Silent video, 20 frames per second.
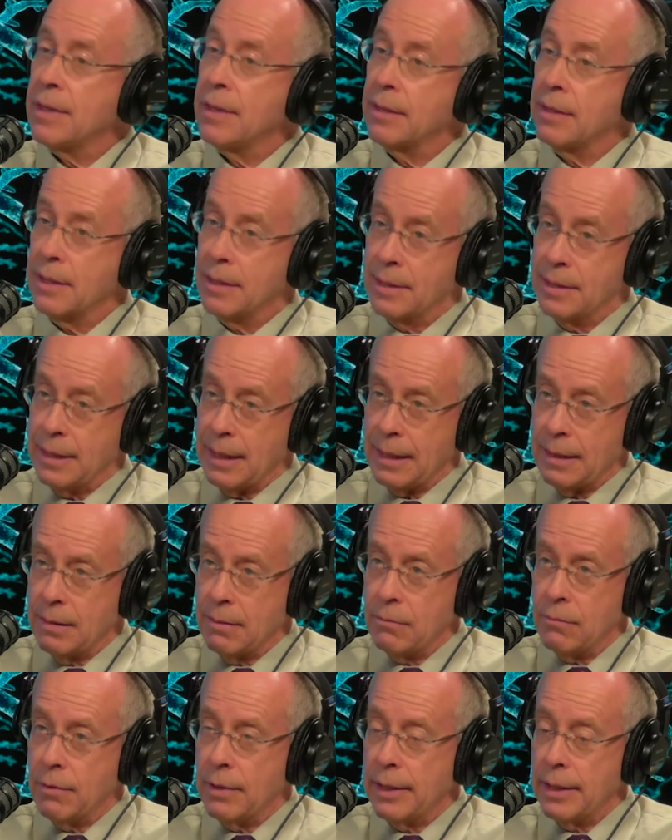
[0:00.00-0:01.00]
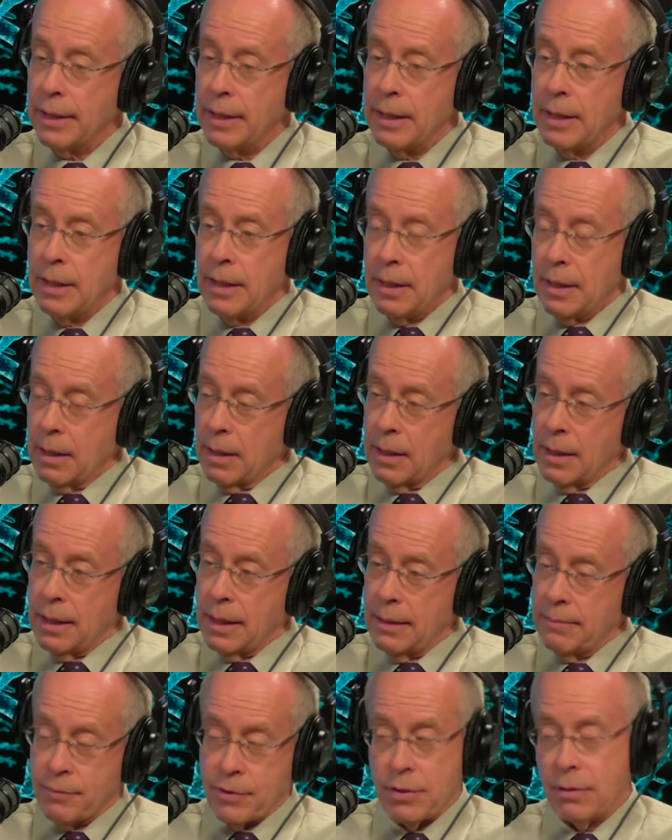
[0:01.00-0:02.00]
The second way,
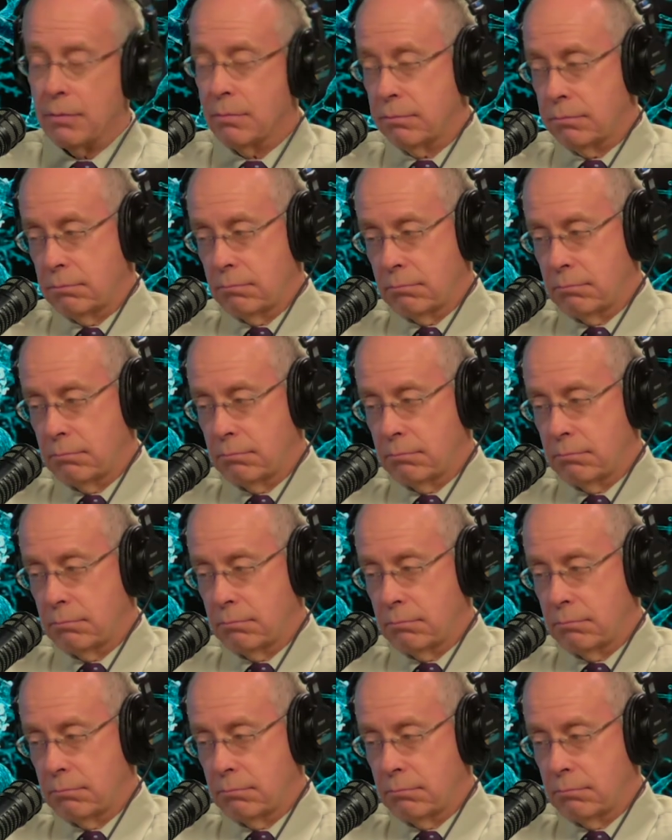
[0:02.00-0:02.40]
uh, so